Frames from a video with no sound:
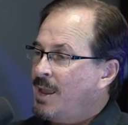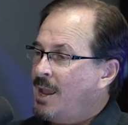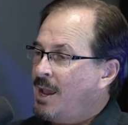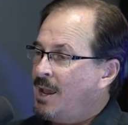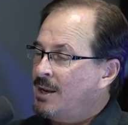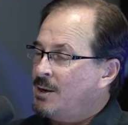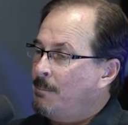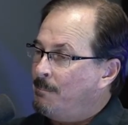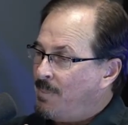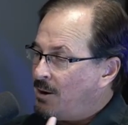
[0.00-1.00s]
and
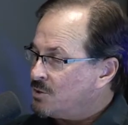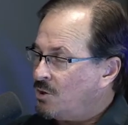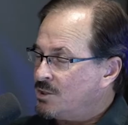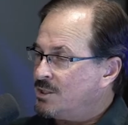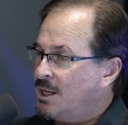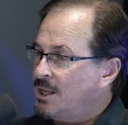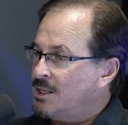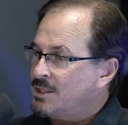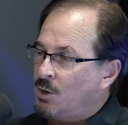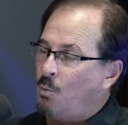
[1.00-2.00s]
bears our
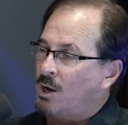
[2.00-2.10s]
sins and